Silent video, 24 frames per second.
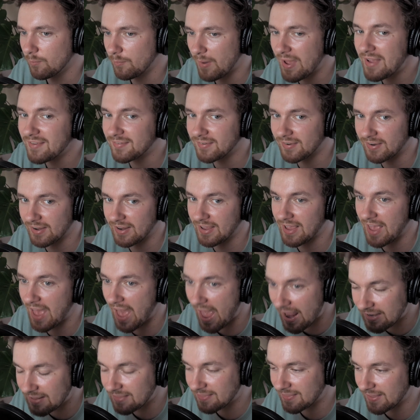Basically,
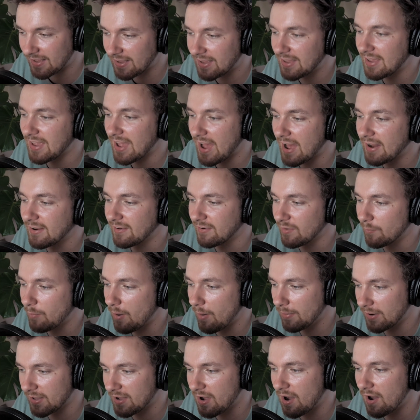anything he had in the
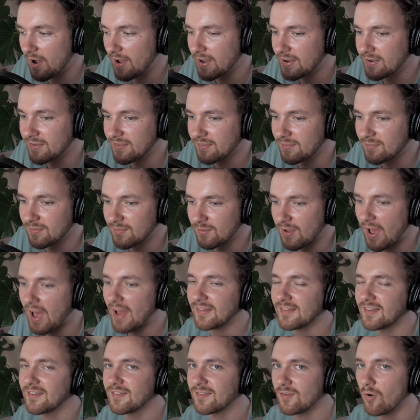public eye, he just
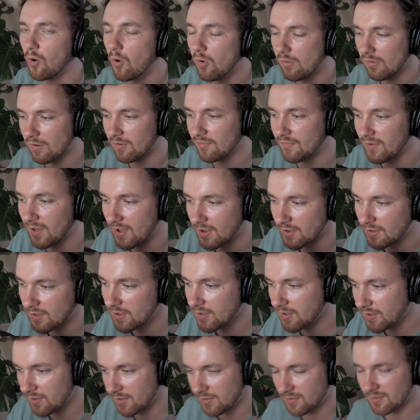had this aura of like,
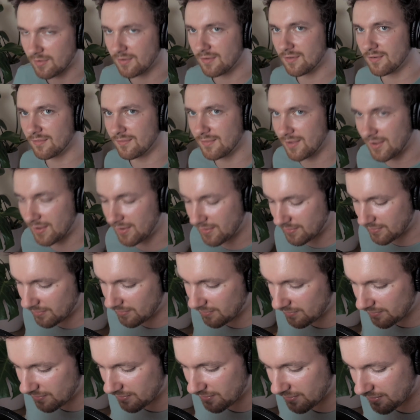
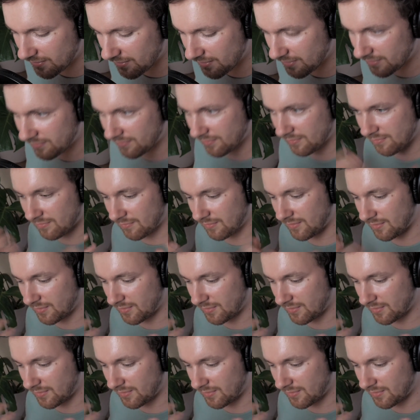I just want to,